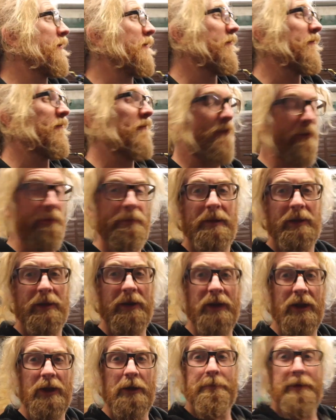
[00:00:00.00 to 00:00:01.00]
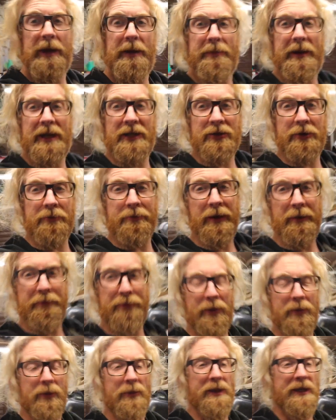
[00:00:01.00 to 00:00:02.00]
for learning how to bend metal, but
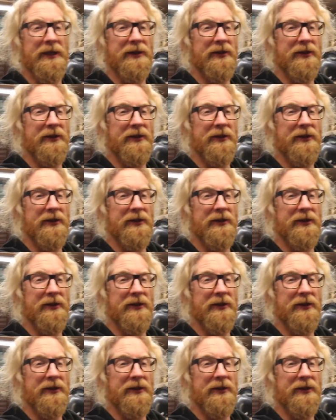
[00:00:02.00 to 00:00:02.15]
probably